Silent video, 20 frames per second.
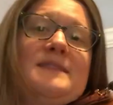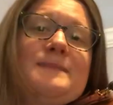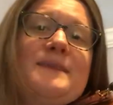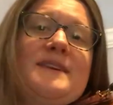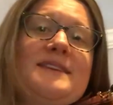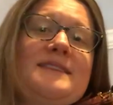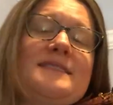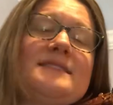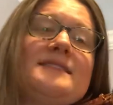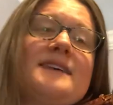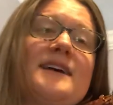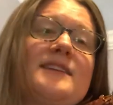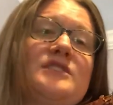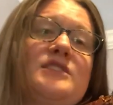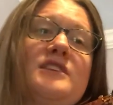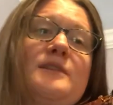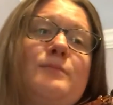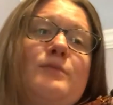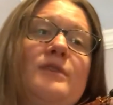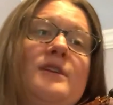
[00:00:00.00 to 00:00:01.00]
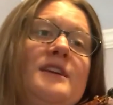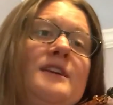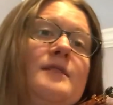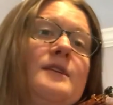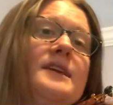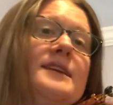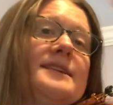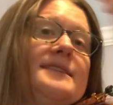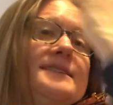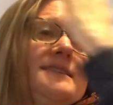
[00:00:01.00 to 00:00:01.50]
piece is actually
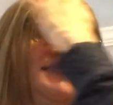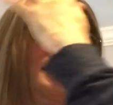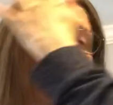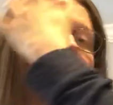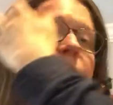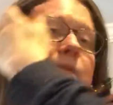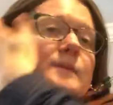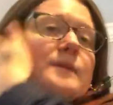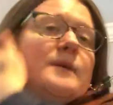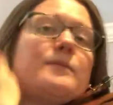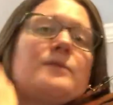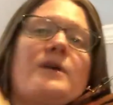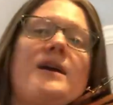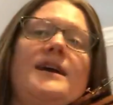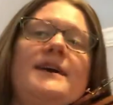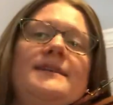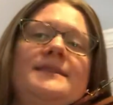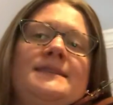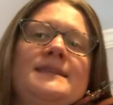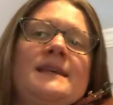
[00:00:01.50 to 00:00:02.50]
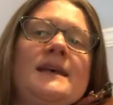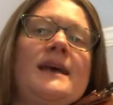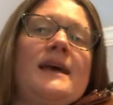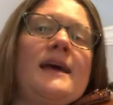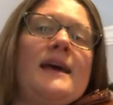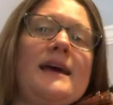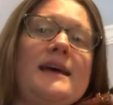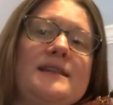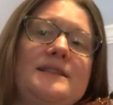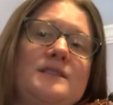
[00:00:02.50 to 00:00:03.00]
pretty easy to memorize
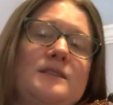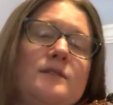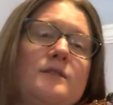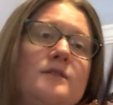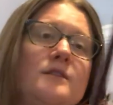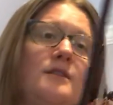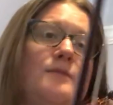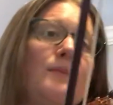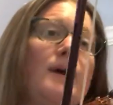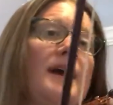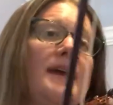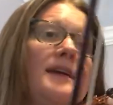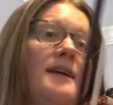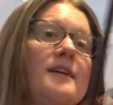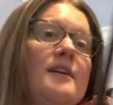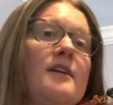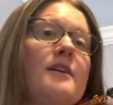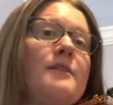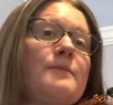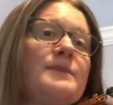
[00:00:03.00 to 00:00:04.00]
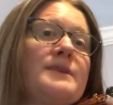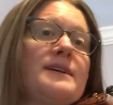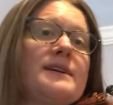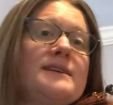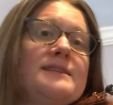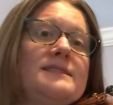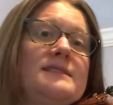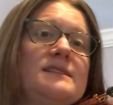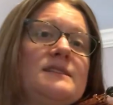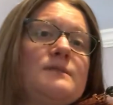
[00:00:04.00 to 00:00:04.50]
and to learn by ear
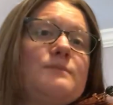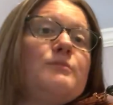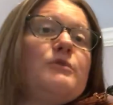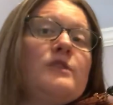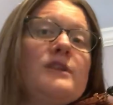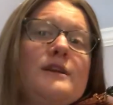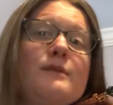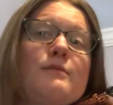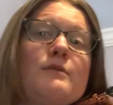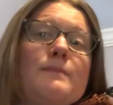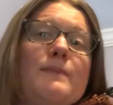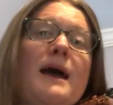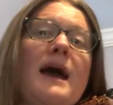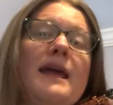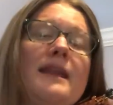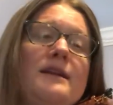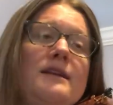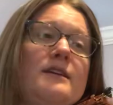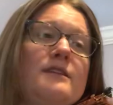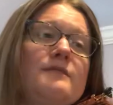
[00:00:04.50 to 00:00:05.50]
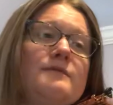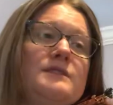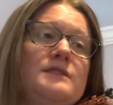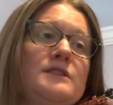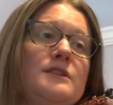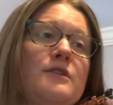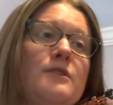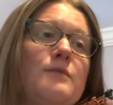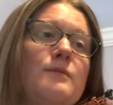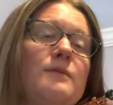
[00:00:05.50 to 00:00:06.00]
because it's pretty repetitive.
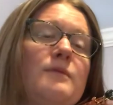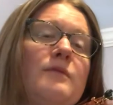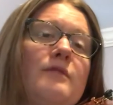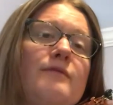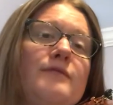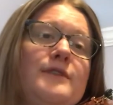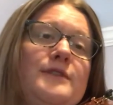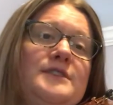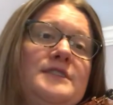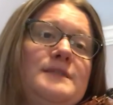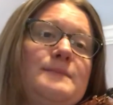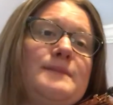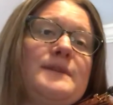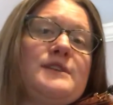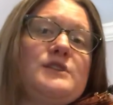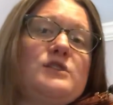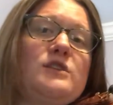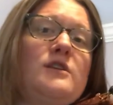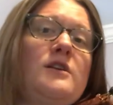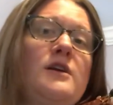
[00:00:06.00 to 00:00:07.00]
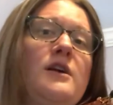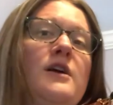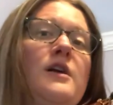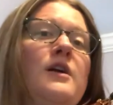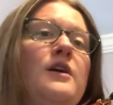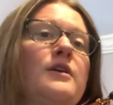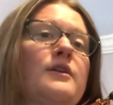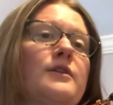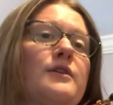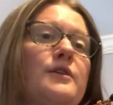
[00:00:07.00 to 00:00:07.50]
So the first measure
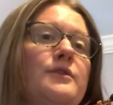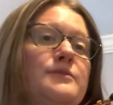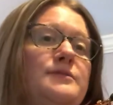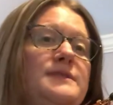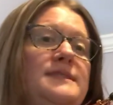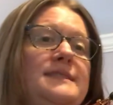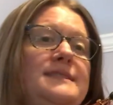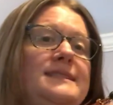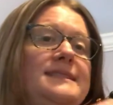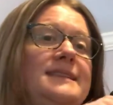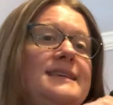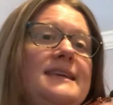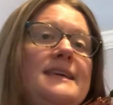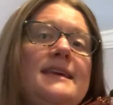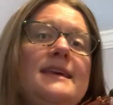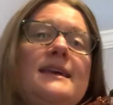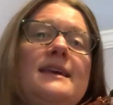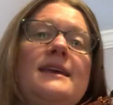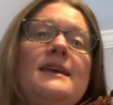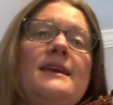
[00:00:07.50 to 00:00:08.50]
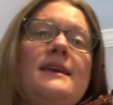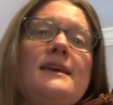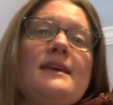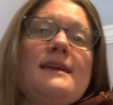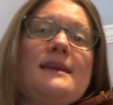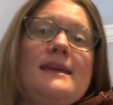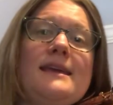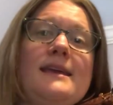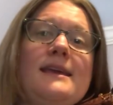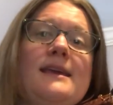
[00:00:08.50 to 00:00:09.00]
goes D,
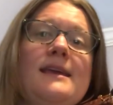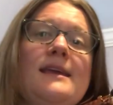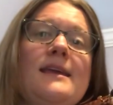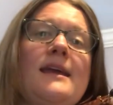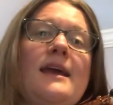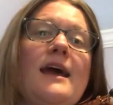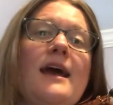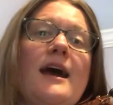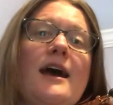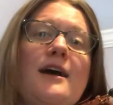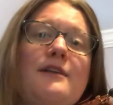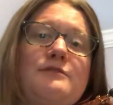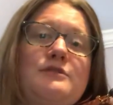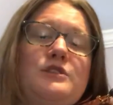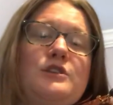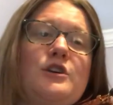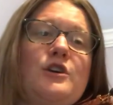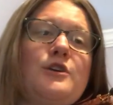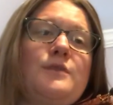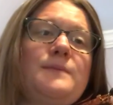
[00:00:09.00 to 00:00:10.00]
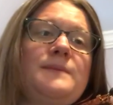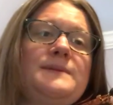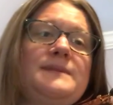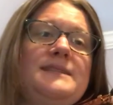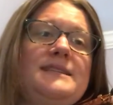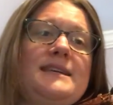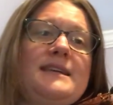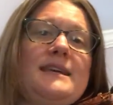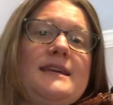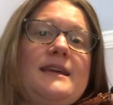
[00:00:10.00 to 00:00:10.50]
E, F sharp,
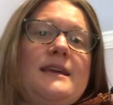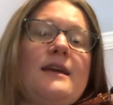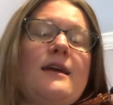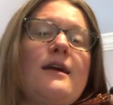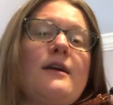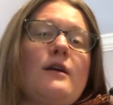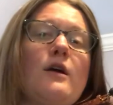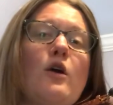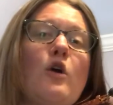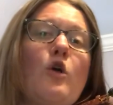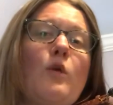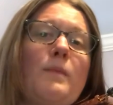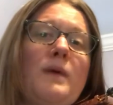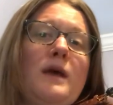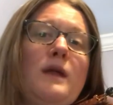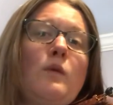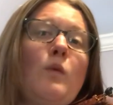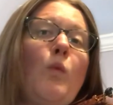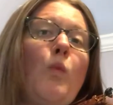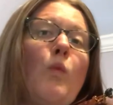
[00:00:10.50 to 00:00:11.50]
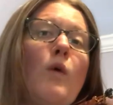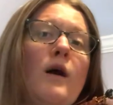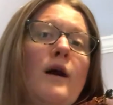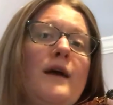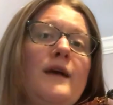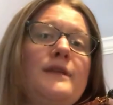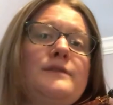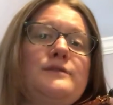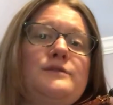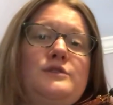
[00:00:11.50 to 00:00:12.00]
D. Open,
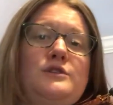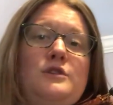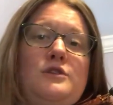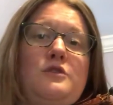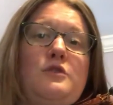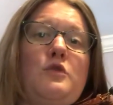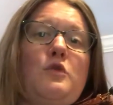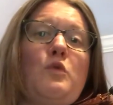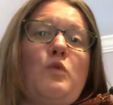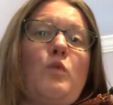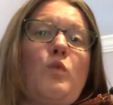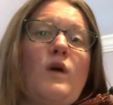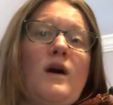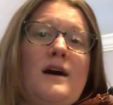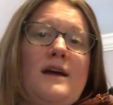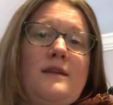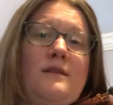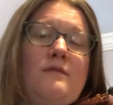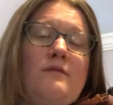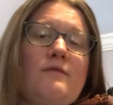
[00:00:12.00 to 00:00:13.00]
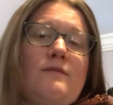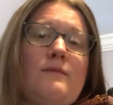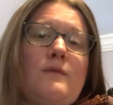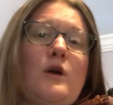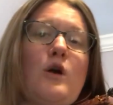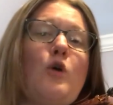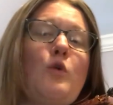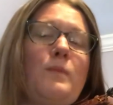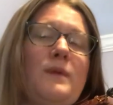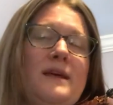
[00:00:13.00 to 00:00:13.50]
1, 2, 1,
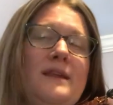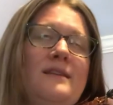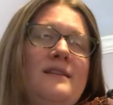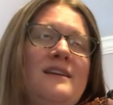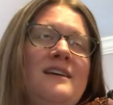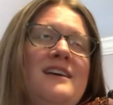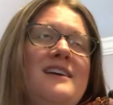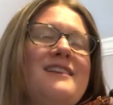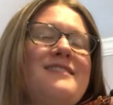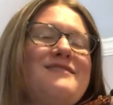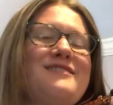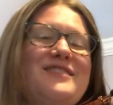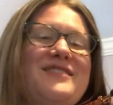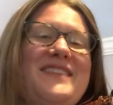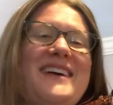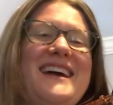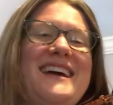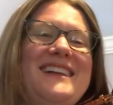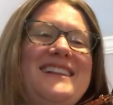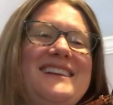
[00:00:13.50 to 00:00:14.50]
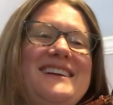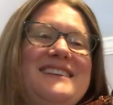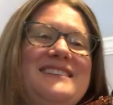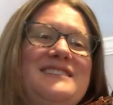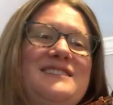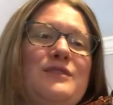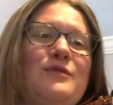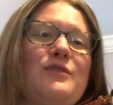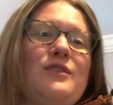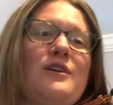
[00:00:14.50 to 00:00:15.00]
open for
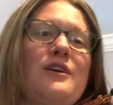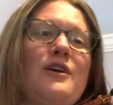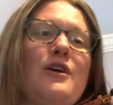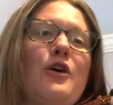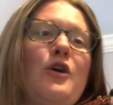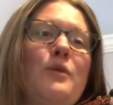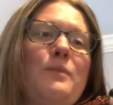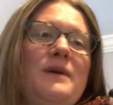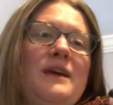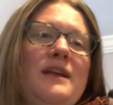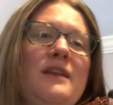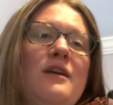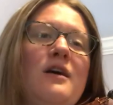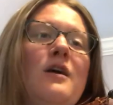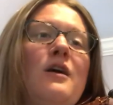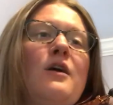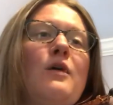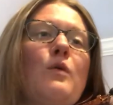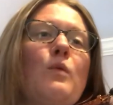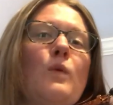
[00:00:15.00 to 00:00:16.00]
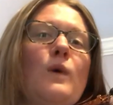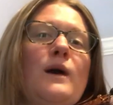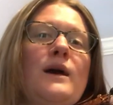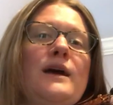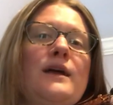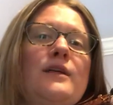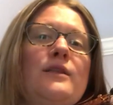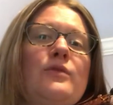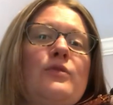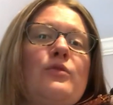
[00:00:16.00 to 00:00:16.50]
violins, or open,
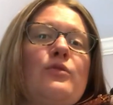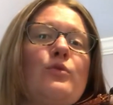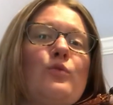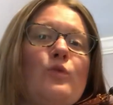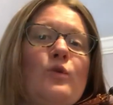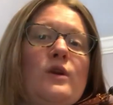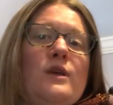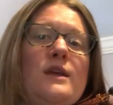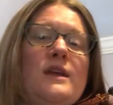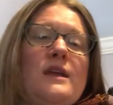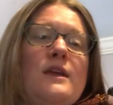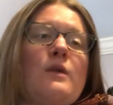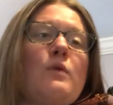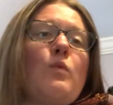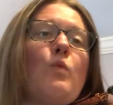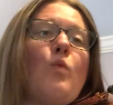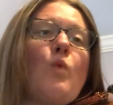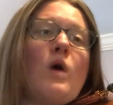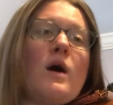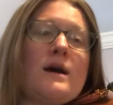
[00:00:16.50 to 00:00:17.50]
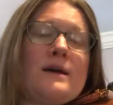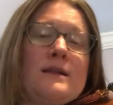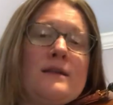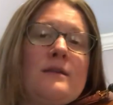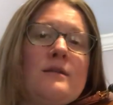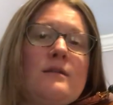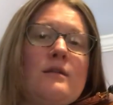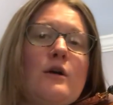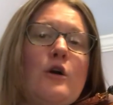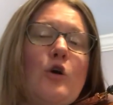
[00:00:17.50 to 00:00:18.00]
1, 3,
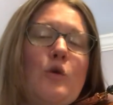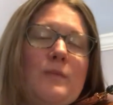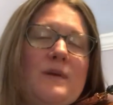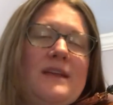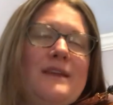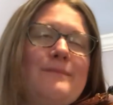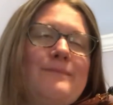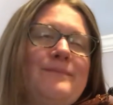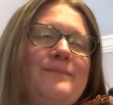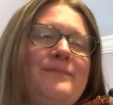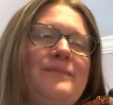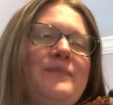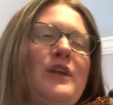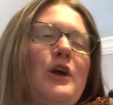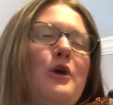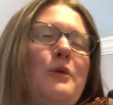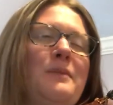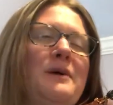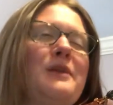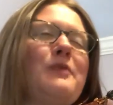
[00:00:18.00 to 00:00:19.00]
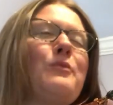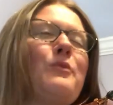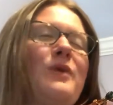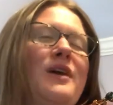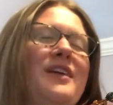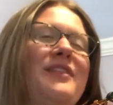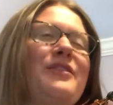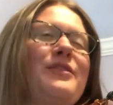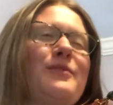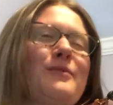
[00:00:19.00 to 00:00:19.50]
1, open, open,
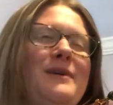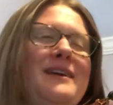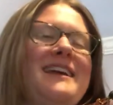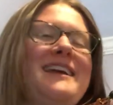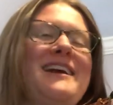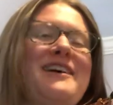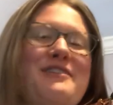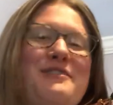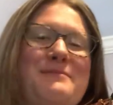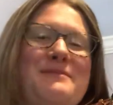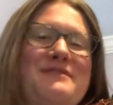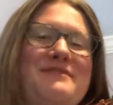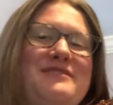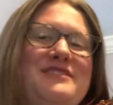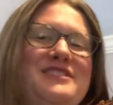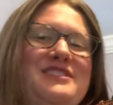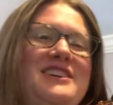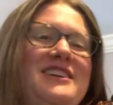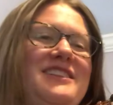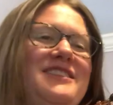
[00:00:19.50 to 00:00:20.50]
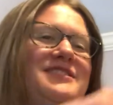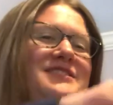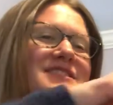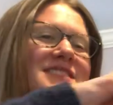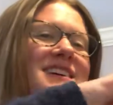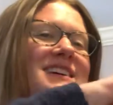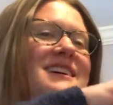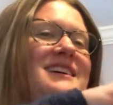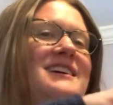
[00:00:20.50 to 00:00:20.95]
1, 3, open for cellos.